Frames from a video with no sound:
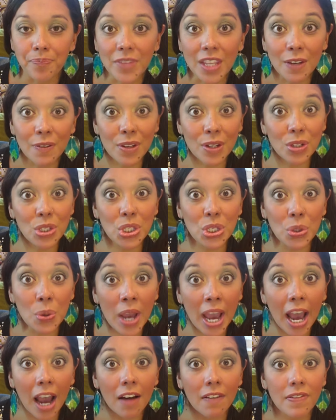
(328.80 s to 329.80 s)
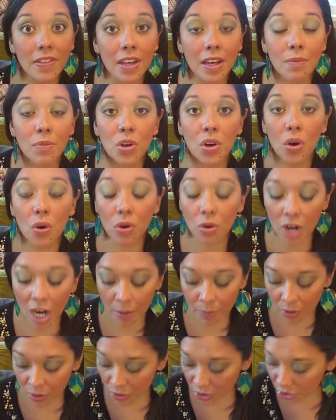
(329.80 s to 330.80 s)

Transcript: if you do have them, go grab your